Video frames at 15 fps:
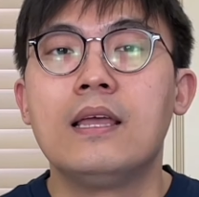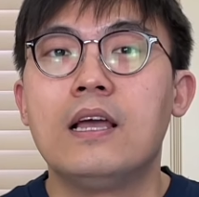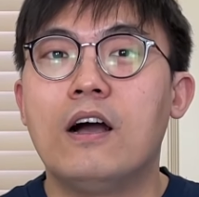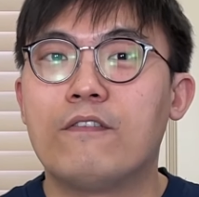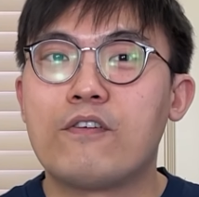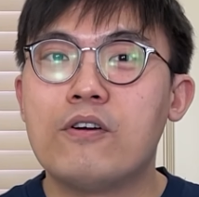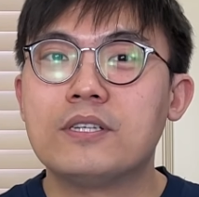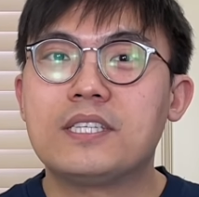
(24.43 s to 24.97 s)

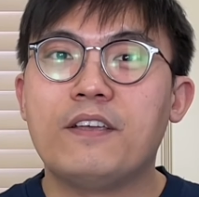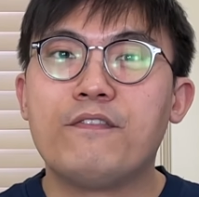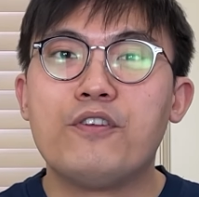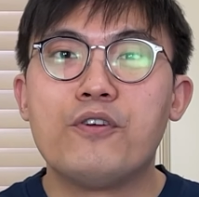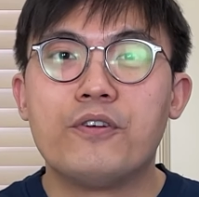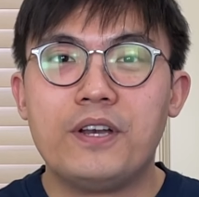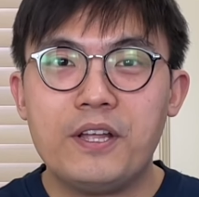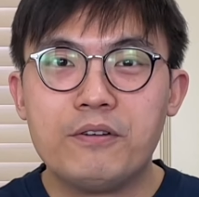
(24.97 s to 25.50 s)
Of course, if
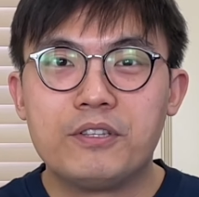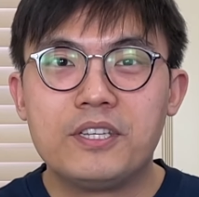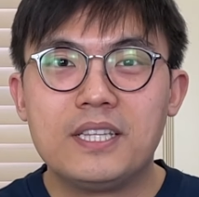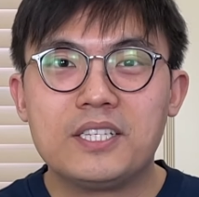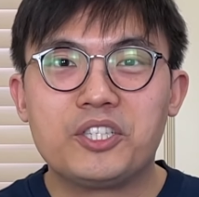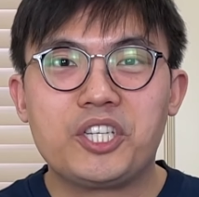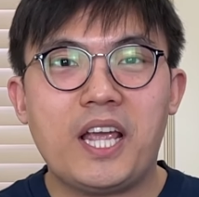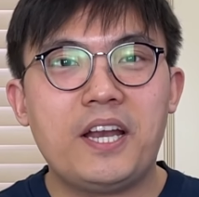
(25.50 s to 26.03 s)
you're new to
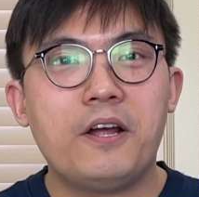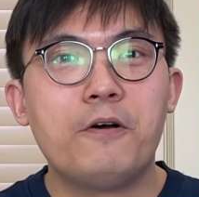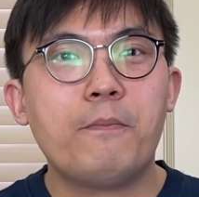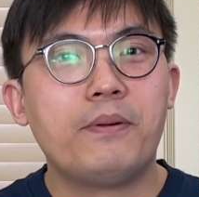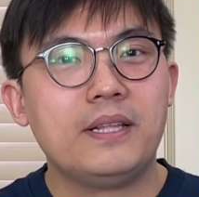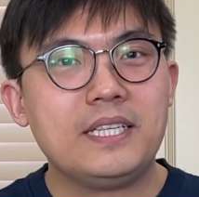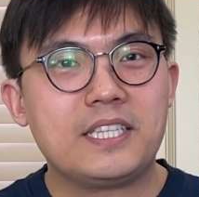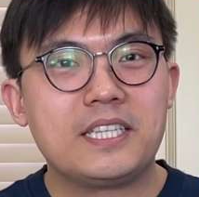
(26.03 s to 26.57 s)
this channel,
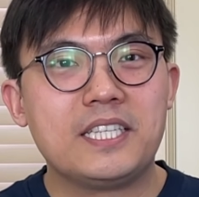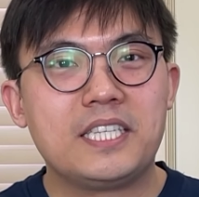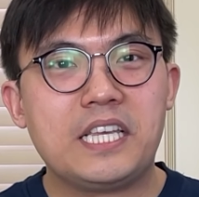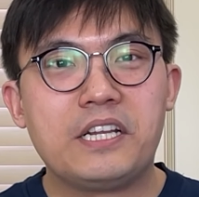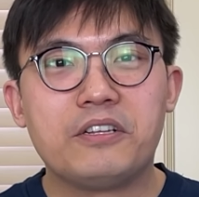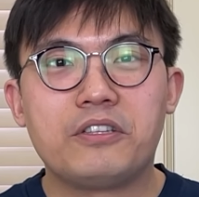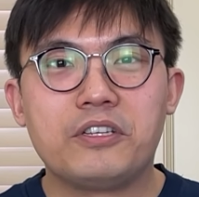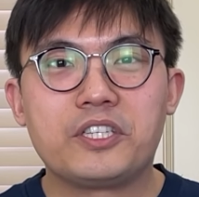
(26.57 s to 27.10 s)
please
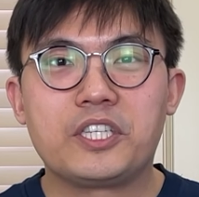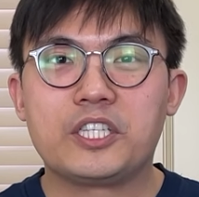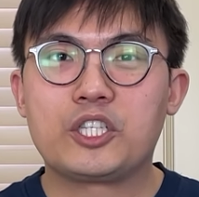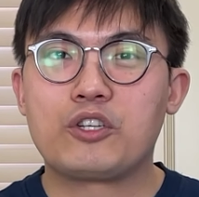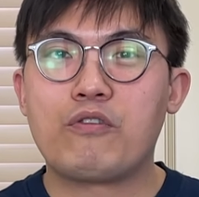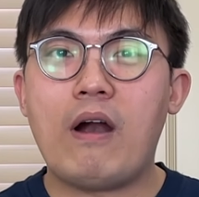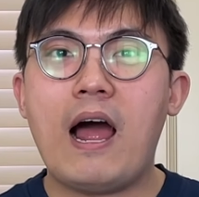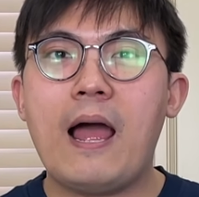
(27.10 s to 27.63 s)
consider to
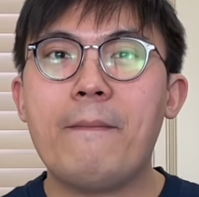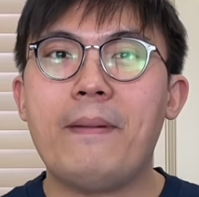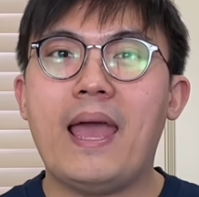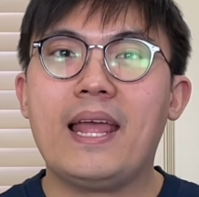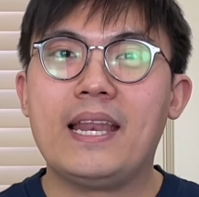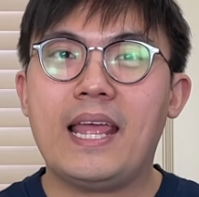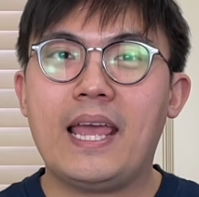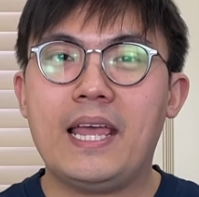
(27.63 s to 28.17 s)
subscribe
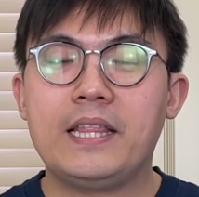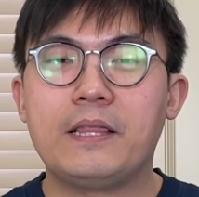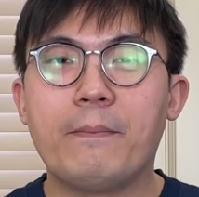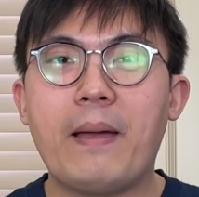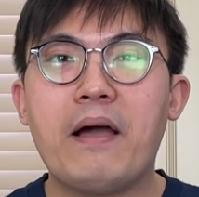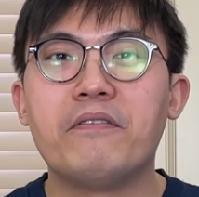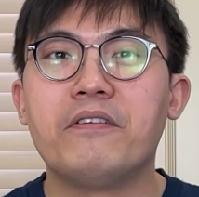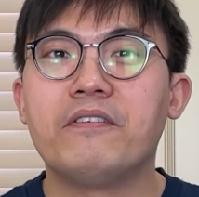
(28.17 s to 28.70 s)
and hit the
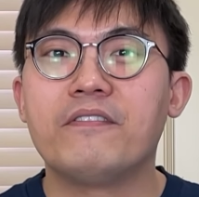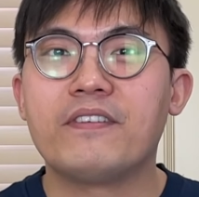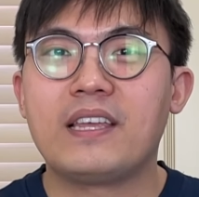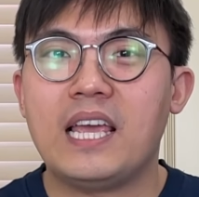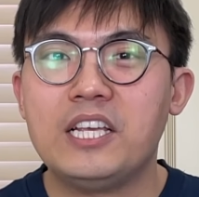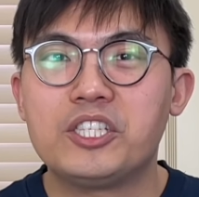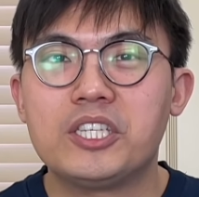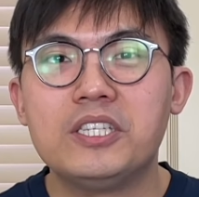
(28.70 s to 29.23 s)
bell
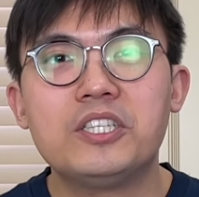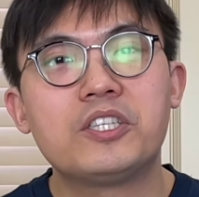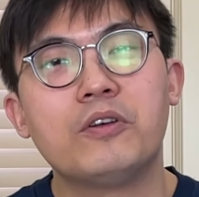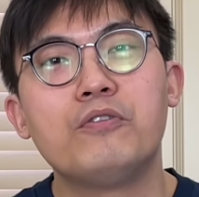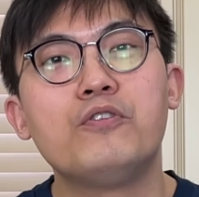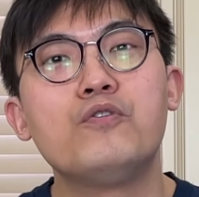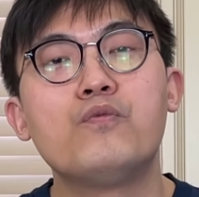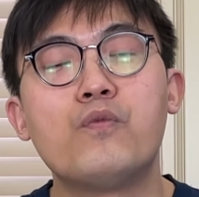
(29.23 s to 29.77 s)
notification so
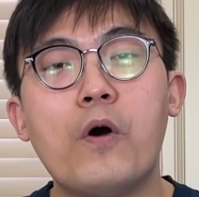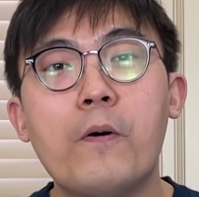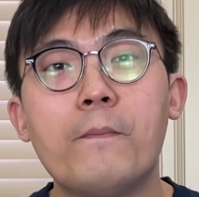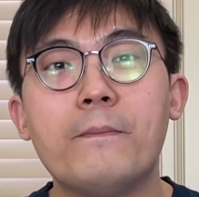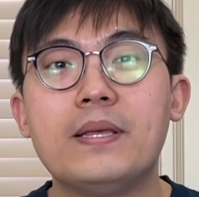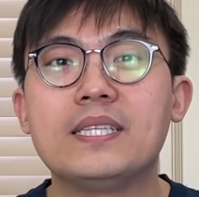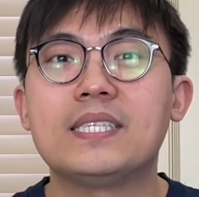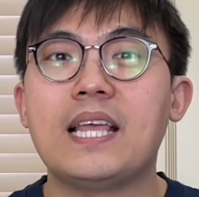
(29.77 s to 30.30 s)
you won't
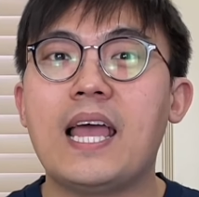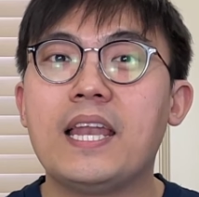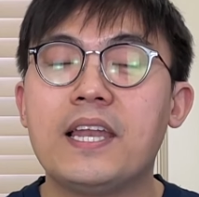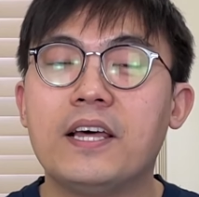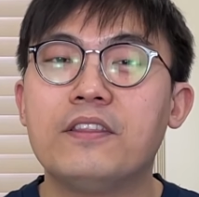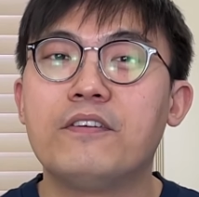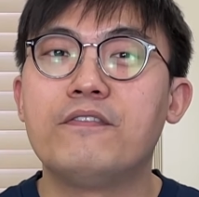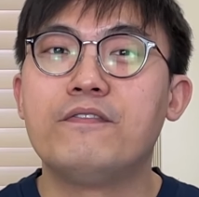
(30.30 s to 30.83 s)
miss
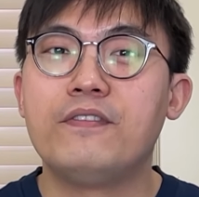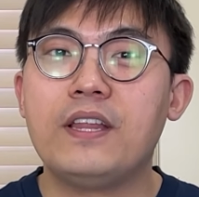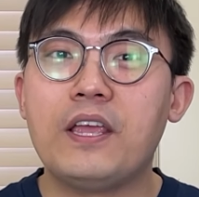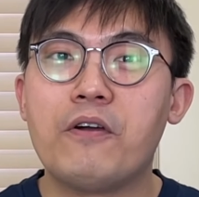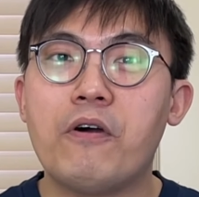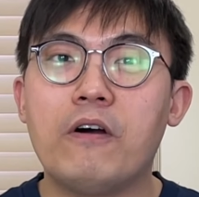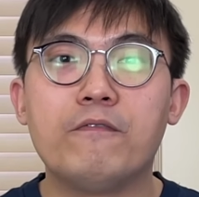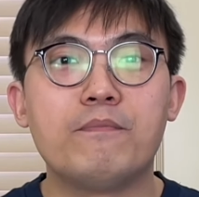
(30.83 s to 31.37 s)
another
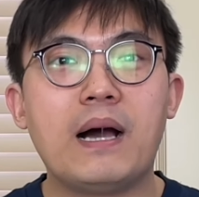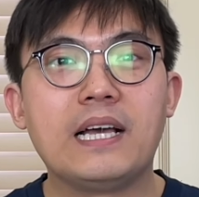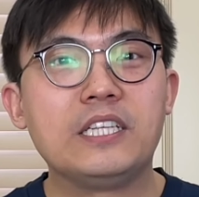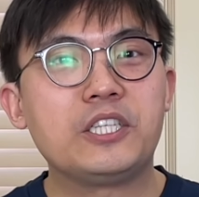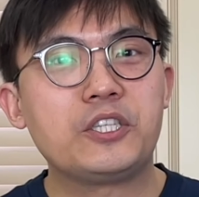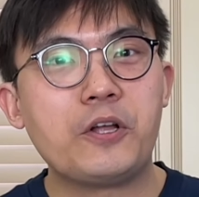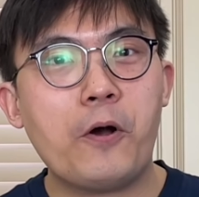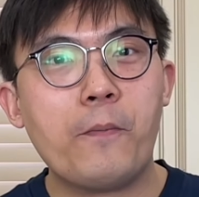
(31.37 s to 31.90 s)
video of my
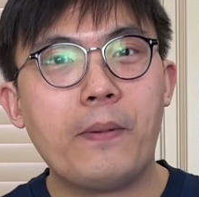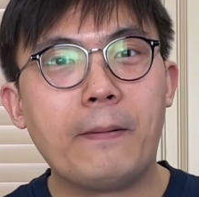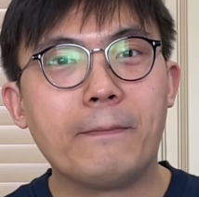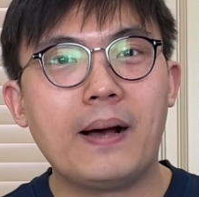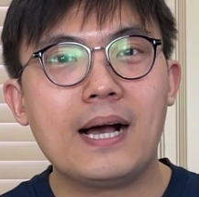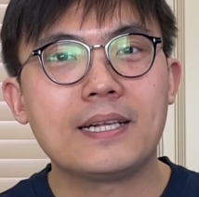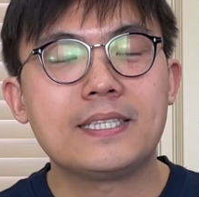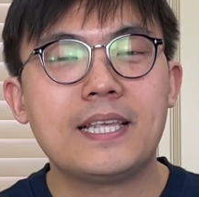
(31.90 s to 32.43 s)
Staub
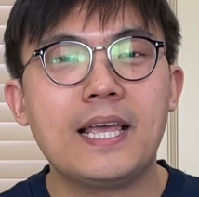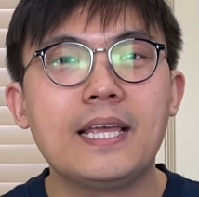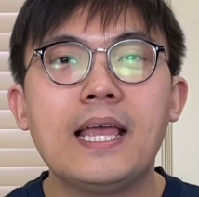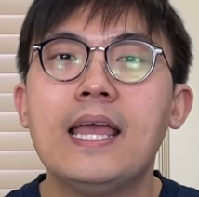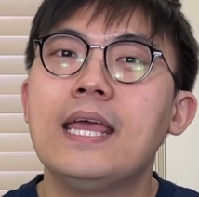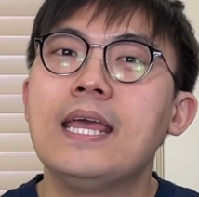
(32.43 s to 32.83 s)
unboxing.